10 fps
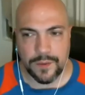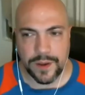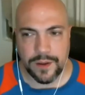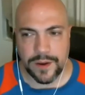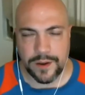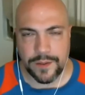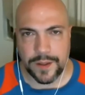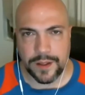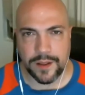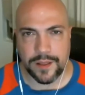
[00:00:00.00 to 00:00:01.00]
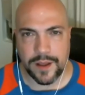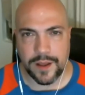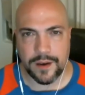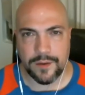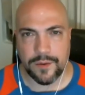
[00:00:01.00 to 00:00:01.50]
we we had a thing like
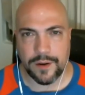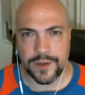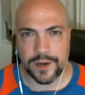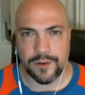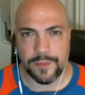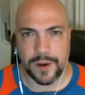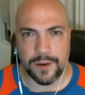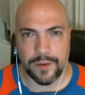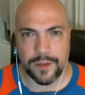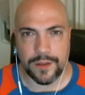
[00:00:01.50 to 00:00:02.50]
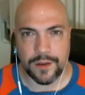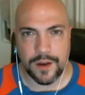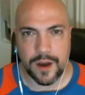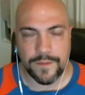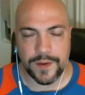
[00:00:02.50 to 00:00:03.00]
that when I was at Groupon with
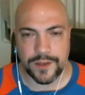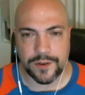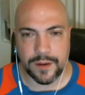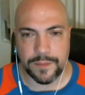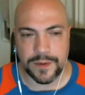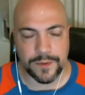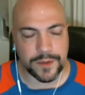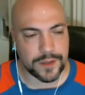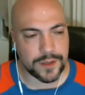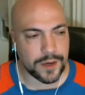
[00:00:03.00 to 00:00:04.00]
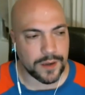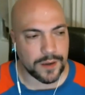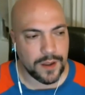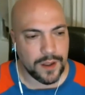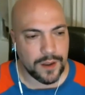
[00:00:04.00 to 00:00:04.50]
CoffeeScript. It was uh,
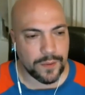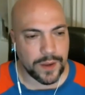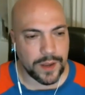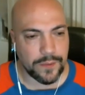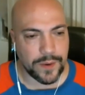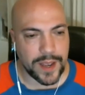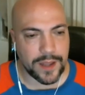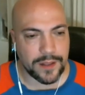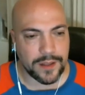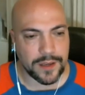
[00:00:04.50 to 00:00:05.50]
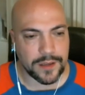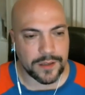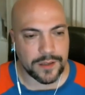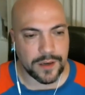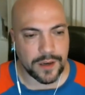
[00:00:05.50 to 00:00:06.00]
we we had
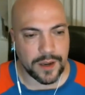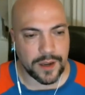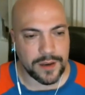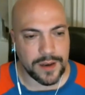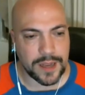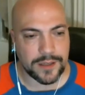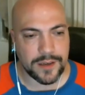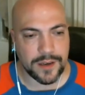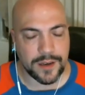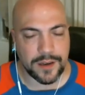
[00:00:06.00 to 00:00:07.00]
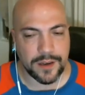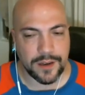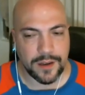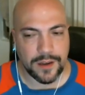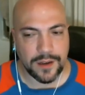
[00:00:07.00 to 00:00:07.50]
these uh, nested
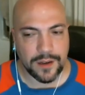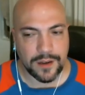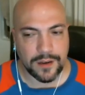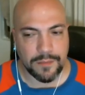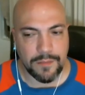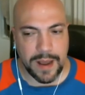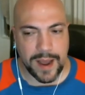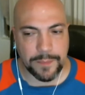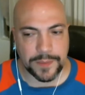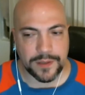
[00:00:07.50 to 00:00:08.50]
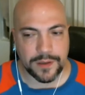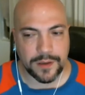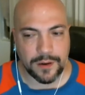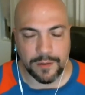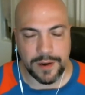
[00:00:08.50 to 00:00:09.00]
maps
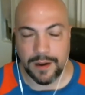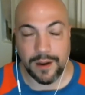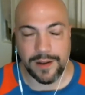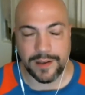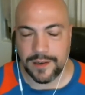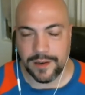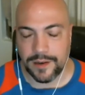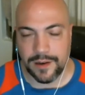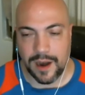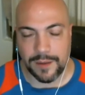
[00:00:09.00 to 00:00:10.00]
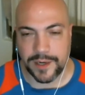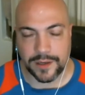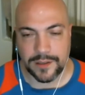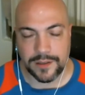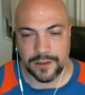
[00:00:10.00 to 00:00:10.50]
or uh, nested
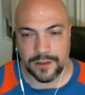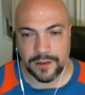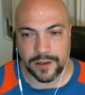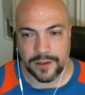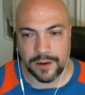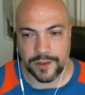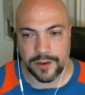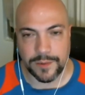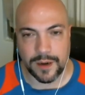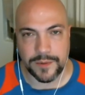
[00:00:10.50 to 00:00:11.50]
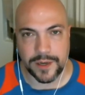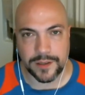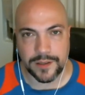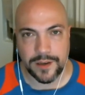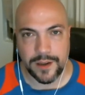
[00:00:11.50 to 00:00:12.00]
objects, like JavaScript
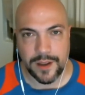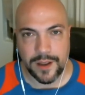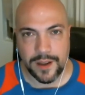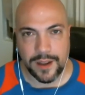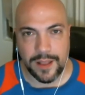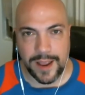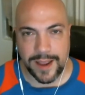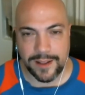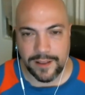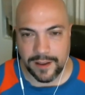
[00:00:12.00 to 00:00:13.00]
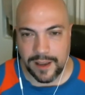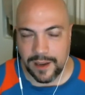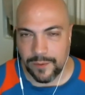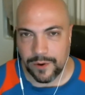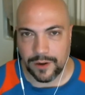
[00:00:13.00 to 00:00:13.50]
objects, mm-hmm. and they had the
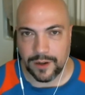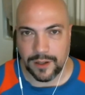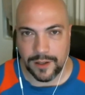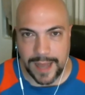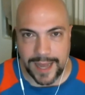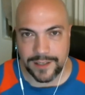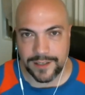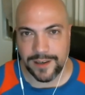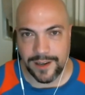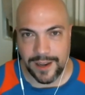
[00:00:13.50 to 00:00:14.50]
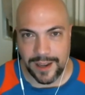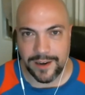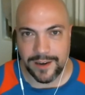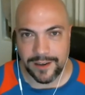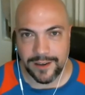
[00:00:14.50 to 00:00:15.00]
keyword class in
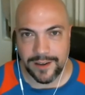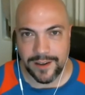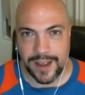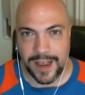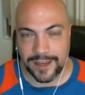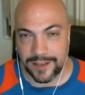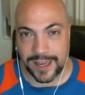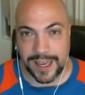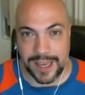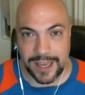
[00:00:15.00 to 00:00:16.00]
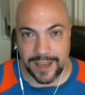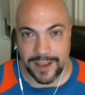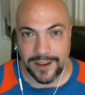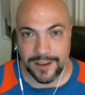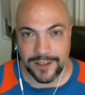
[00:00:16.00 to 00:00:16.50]
it oh. as a key.
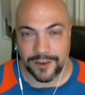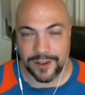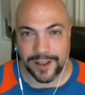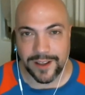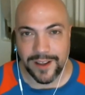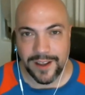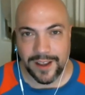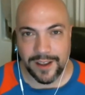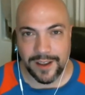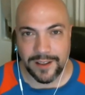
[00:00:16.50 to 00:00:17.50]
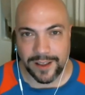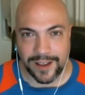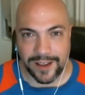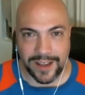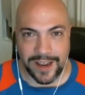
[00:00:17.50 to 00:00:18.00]
So yeah. like it
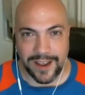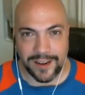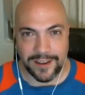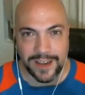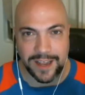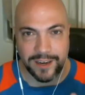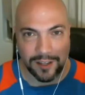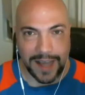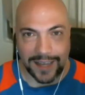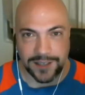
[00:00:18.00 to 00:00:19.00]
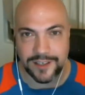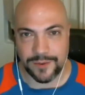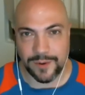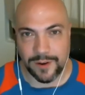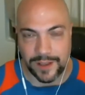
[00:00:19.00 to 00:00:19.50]
like it had it had class as
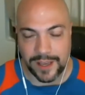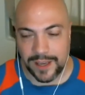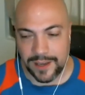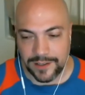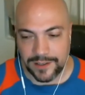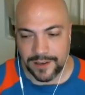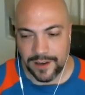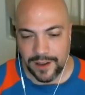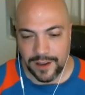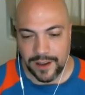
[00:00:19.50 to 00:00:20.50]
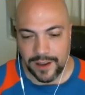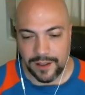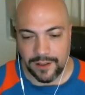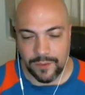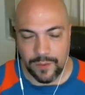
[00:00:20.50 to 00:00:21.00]
one of the keys,
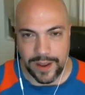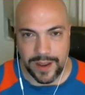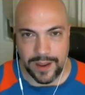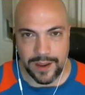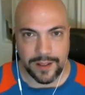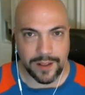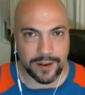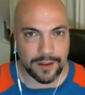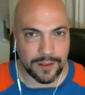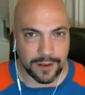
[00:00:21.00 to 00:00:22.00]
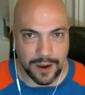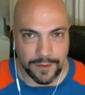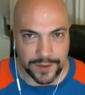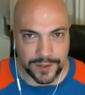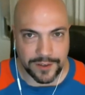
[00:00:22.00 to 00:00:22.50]
and the way that the
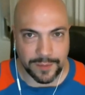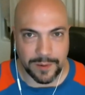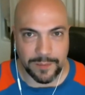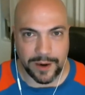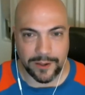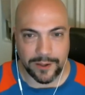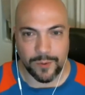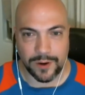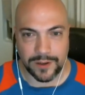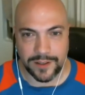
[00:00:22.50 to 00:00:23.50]
CoffeeScript compiler worked